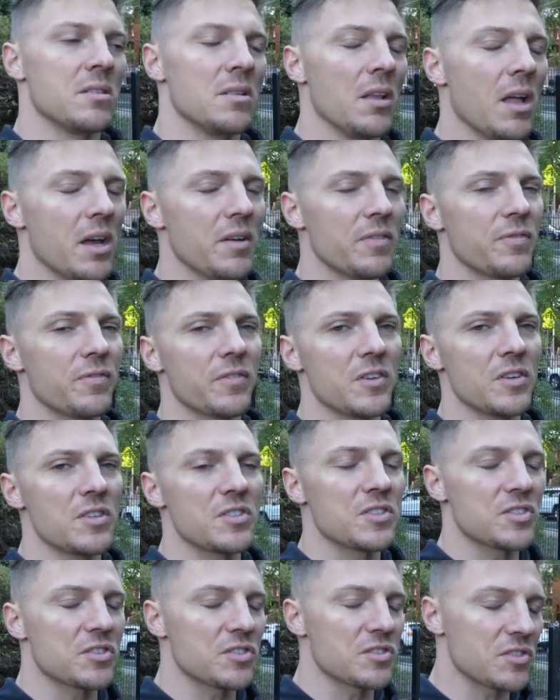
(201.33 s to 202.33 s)
Life is
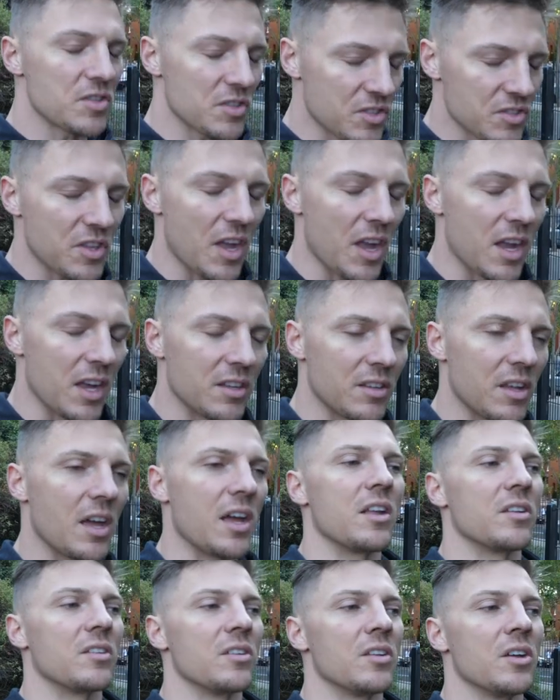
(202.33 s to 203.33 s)
sustained
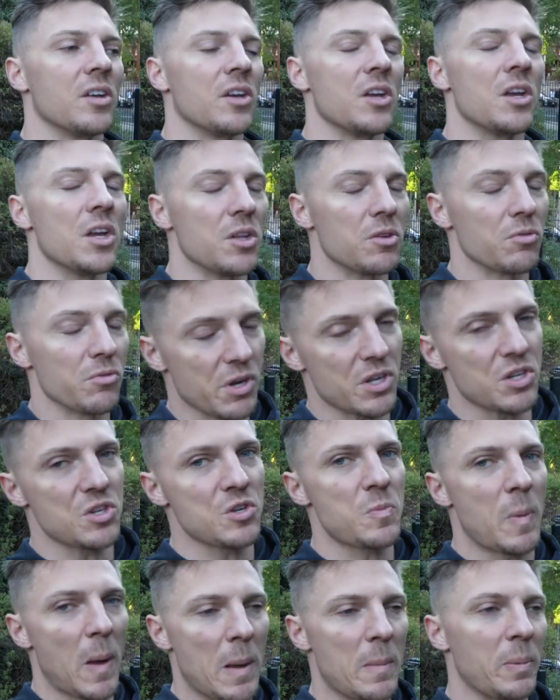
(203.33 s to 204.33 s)
and
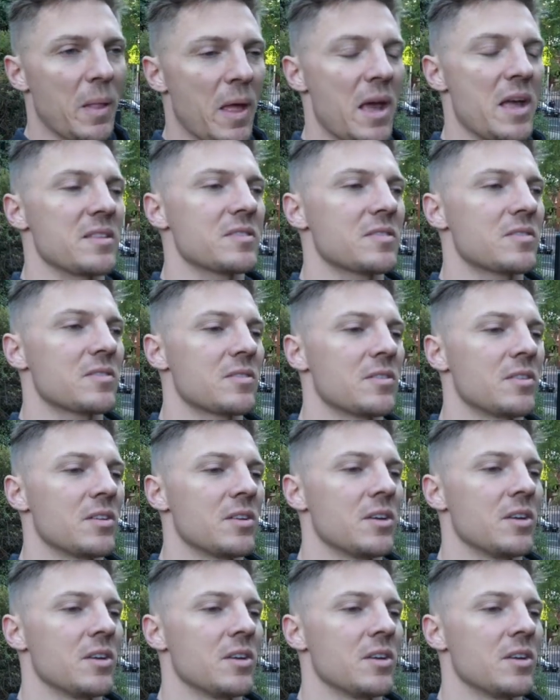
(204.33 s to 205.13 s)
enriched by plants.